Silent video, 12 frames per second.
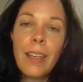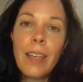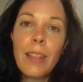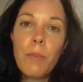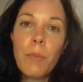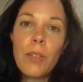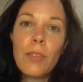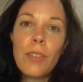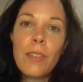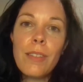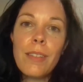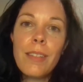and the
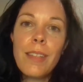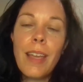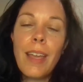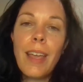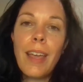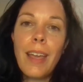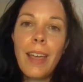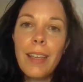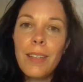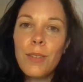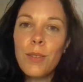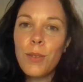emotions,
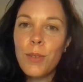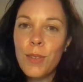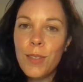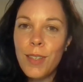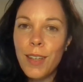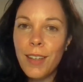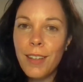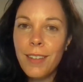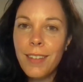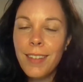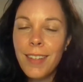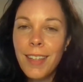and also
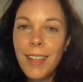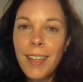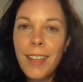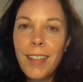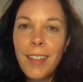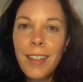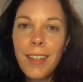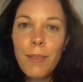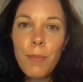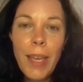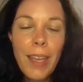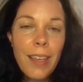
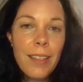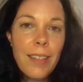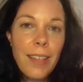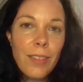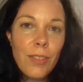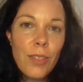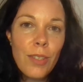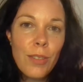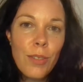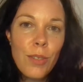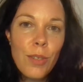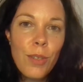paying
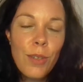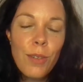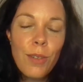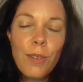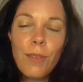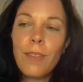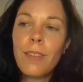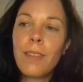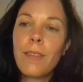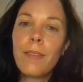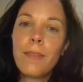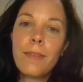attention to
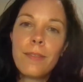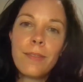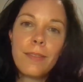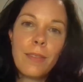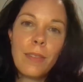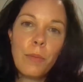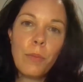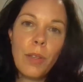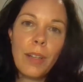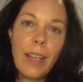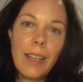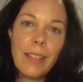
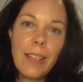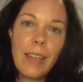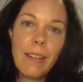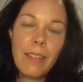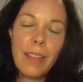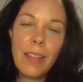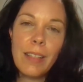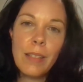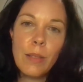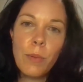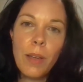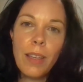what lies here. And this
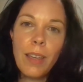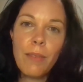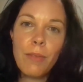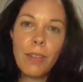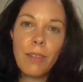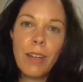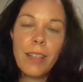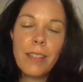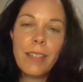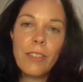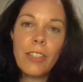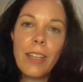is what I cover in
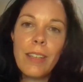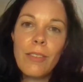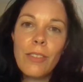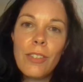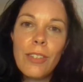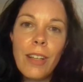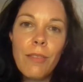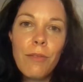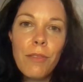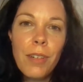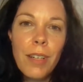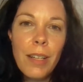Creating Change, like
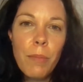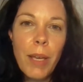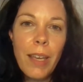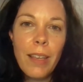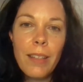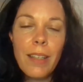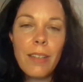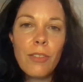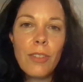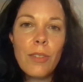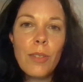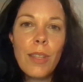really paying
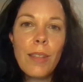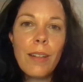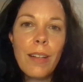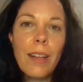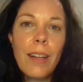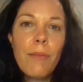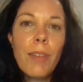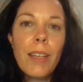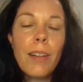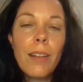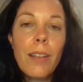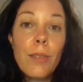attention to like living
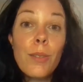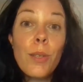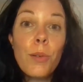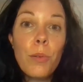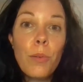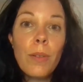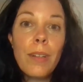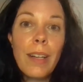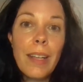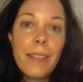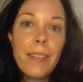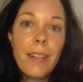a
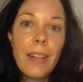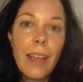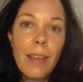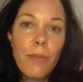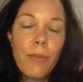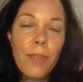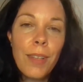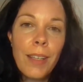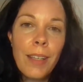soul-led life.